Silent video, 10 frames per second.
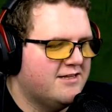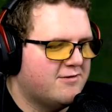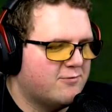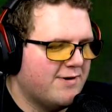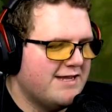
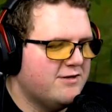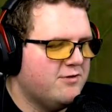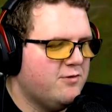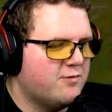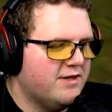
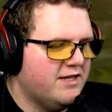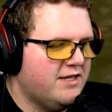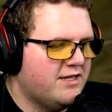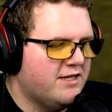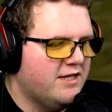Randall, really?
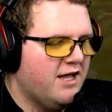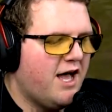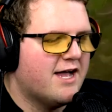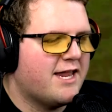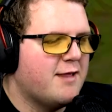
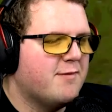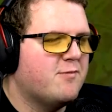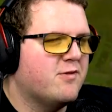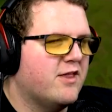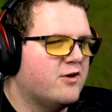I came up
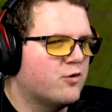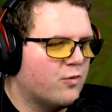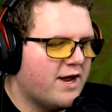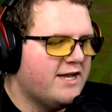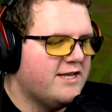with a great